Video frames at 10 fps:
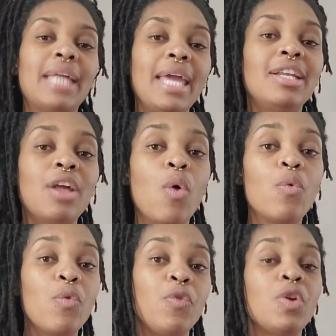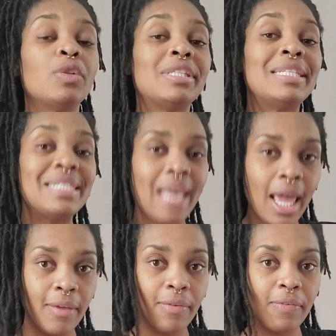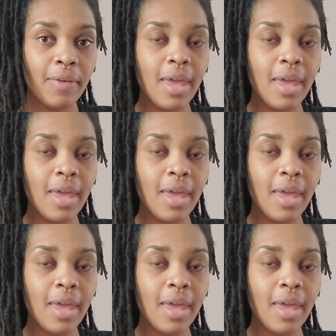they don't feel safe